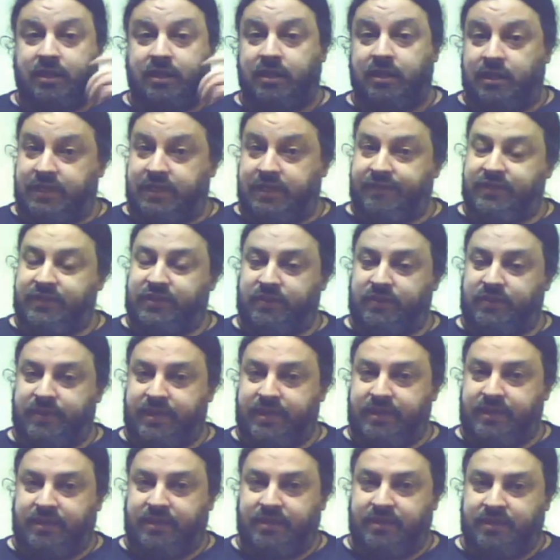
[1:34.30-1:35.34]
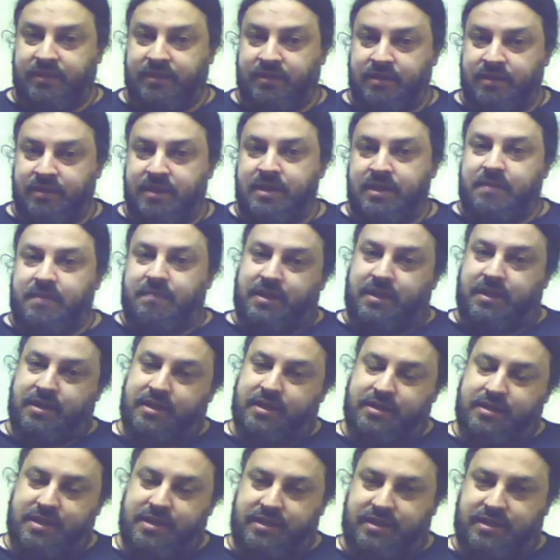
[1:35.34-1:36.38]
I'm gonna leave it sweet
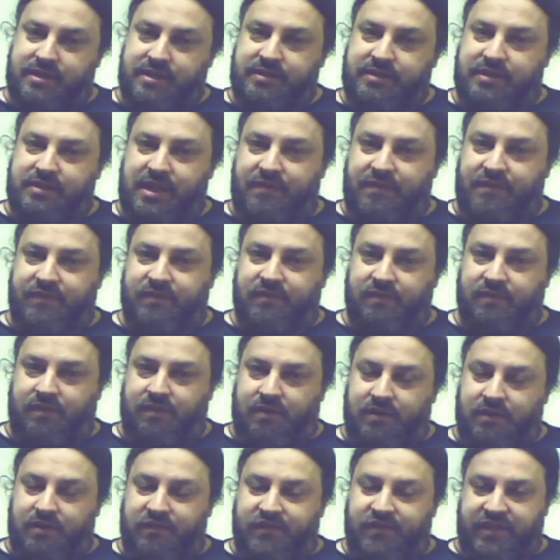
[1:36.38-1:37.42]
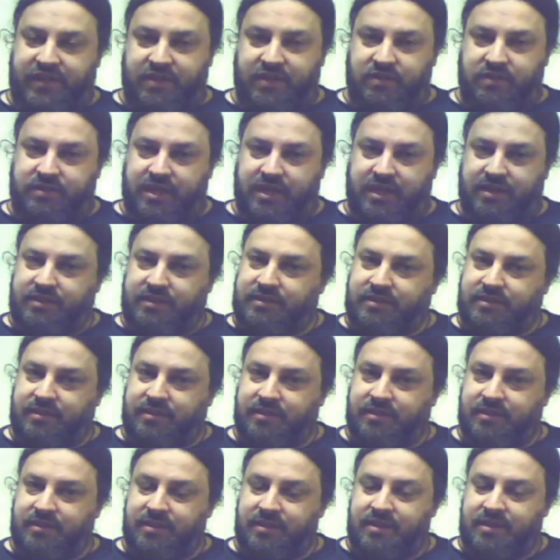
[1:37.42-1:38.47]
because this is, after all, a video
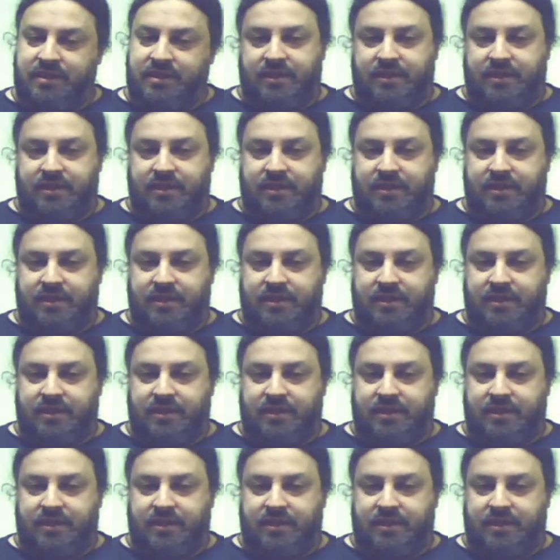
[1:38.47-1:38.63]
test,